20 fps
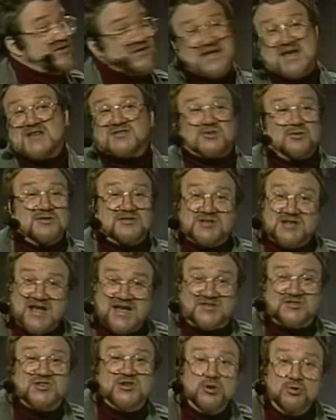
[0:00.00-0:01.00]
And the answer is
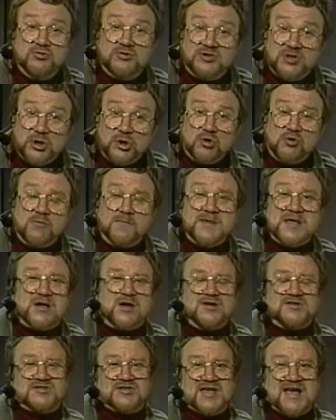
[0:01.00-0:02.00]
yes, you do,
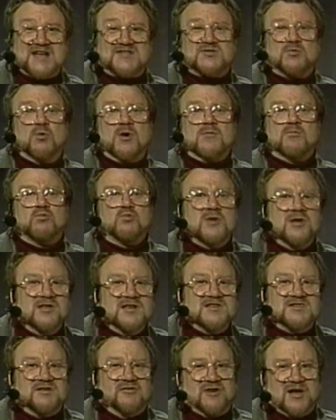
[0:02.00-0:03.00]
because that's what
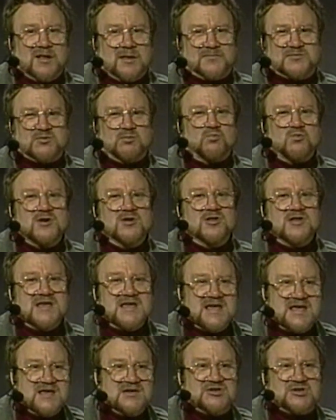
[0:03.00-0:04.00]
really develops
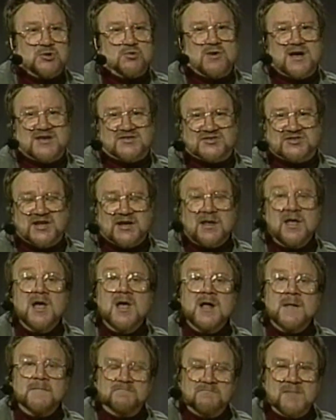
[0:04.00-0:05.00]
really interesting
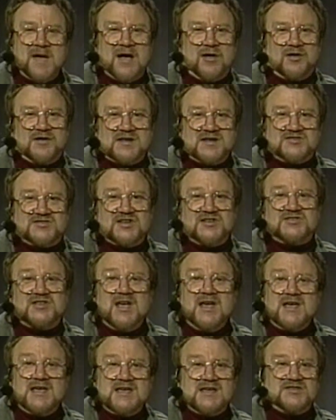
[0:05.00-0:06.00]
melodies,
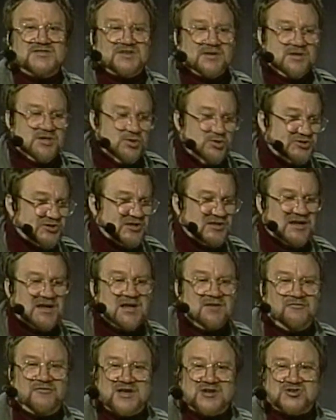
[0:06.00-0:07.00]
is using the
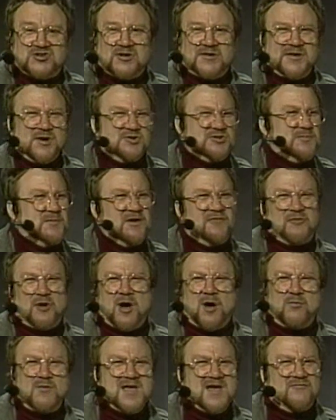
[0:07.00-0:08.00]
conventional notes. But if
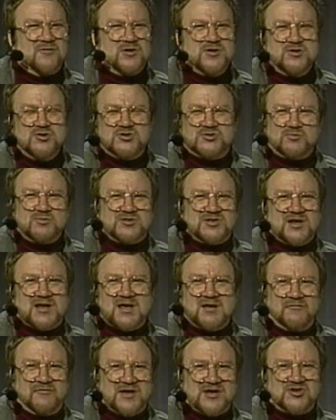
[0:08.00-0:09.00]
all we ever used was the
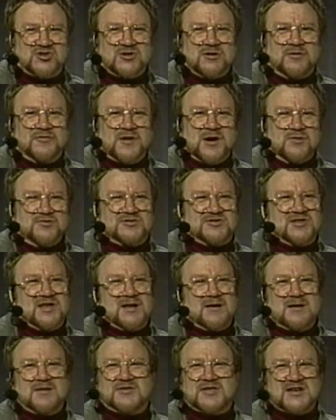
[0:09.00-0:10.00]
conventional notes,
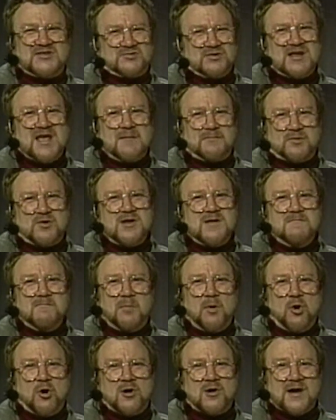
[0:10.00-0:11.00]
then things would get pretty
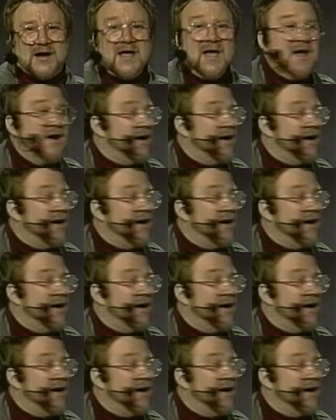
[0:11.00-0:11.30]
boring.